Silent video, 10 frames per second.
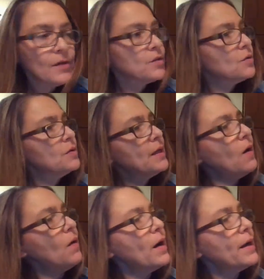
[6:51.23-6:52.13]
So
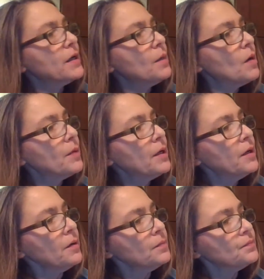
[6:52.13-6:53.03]
now I come up
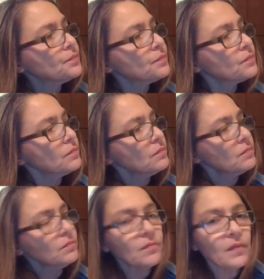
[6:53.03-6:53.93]
here
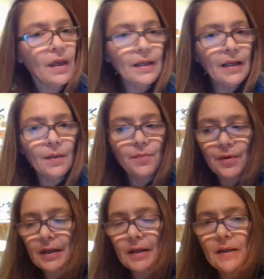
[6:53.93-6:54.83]
and I
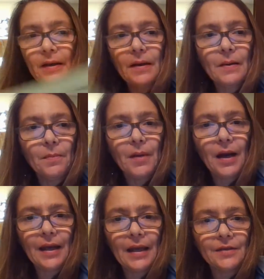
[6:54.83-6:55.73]
bring
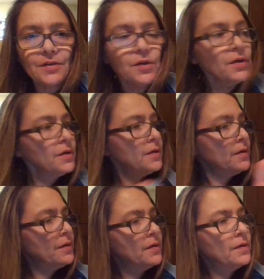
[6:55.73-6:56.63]
my answer,
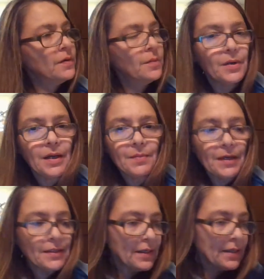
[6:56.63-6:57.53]
but I'm
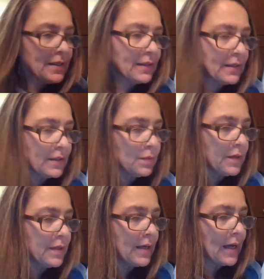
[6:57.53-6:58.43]
not done yet because
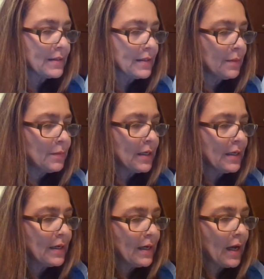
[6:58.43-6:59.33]
what are they asking me?